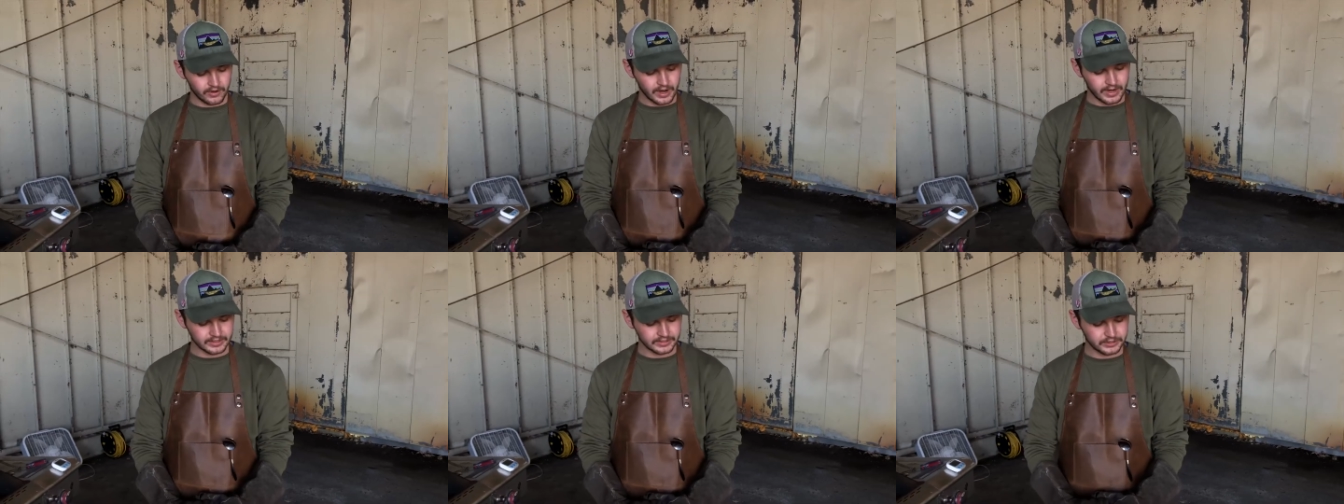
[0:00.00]

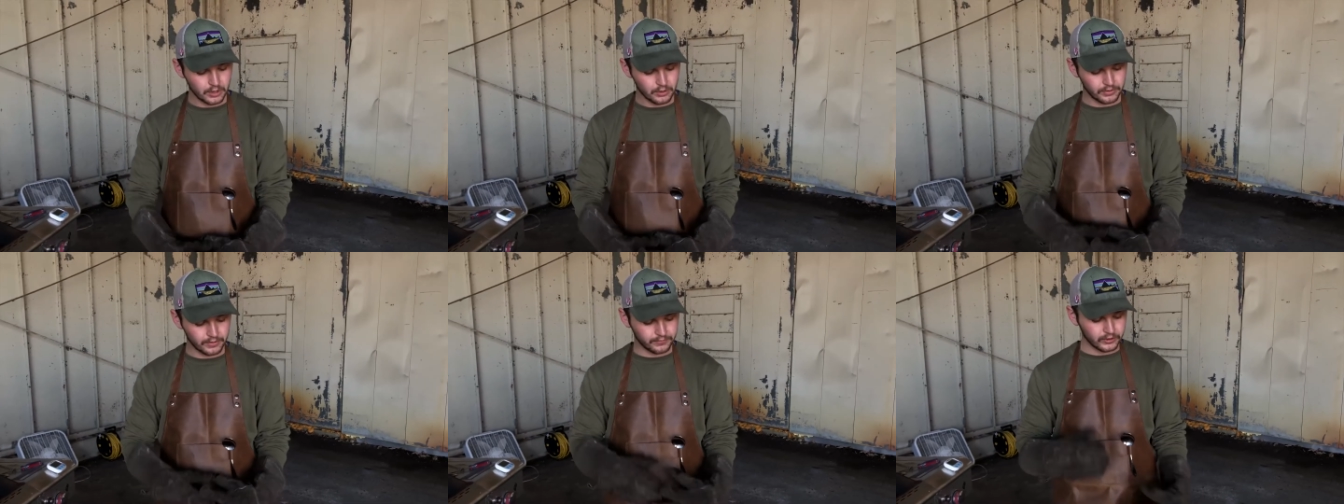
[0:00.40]
right,
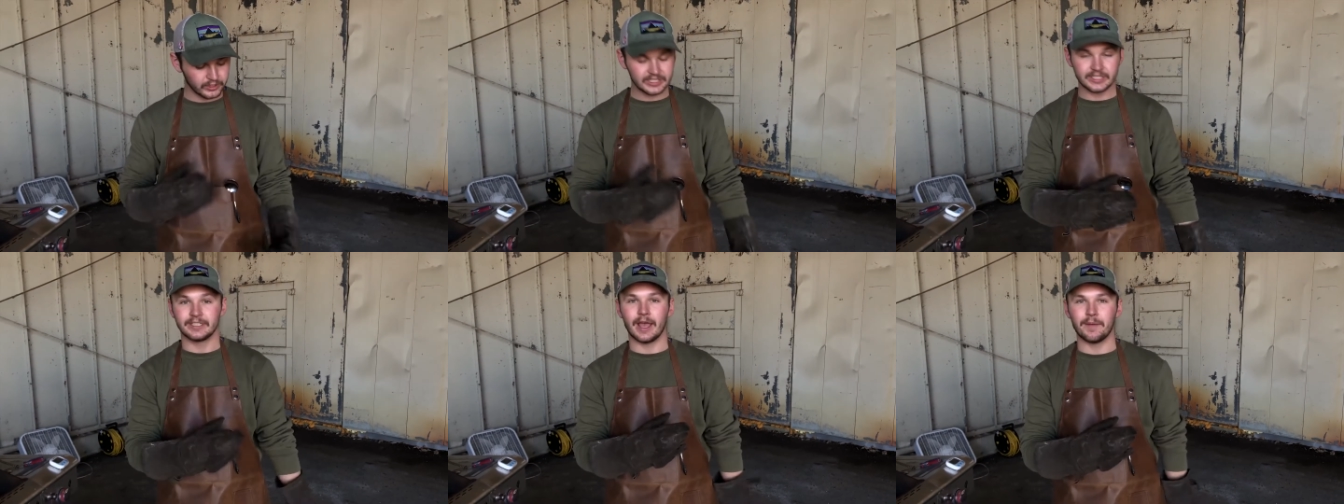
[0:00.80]
so the
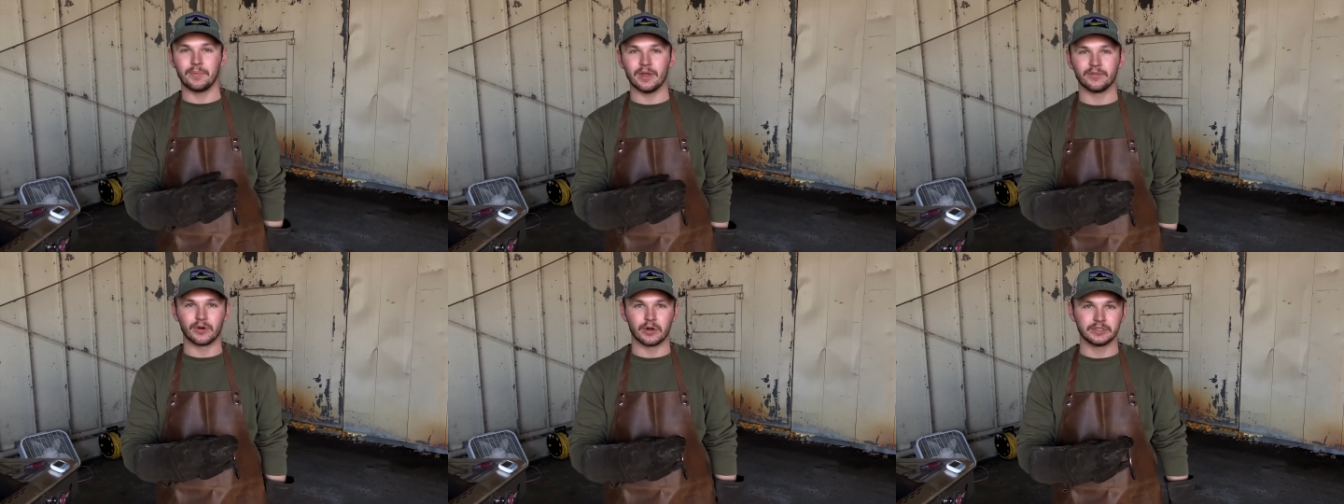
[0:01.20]
first
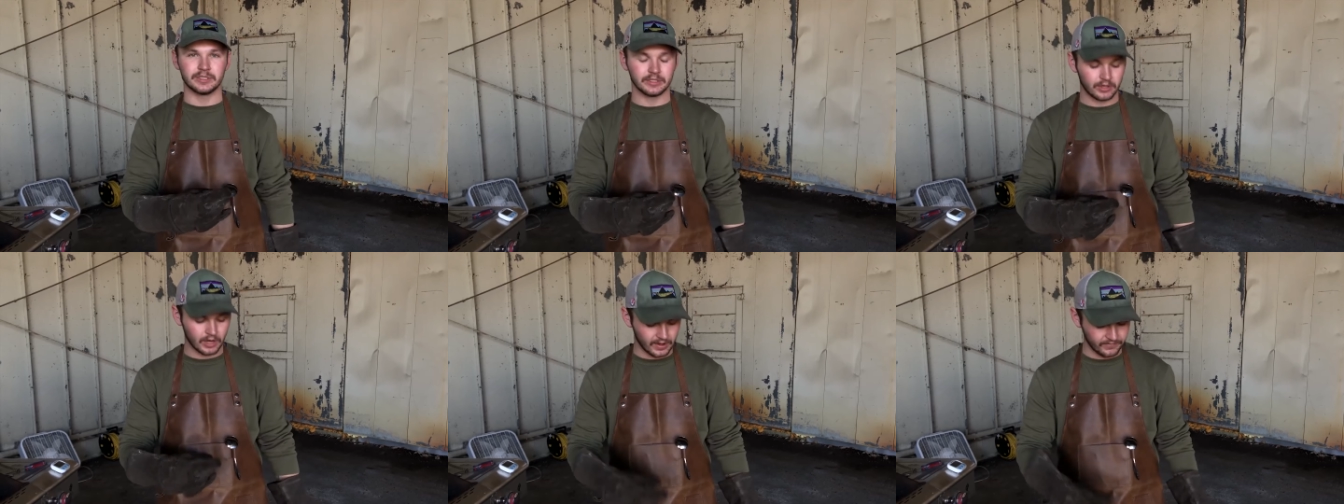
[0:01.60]
step in
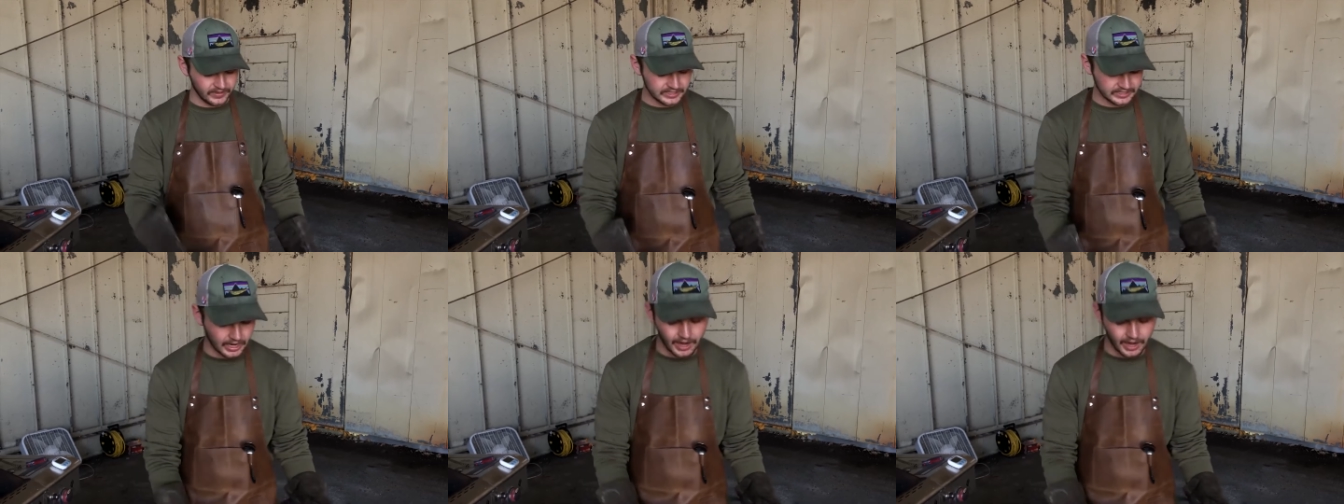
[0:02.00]
roasting coffee is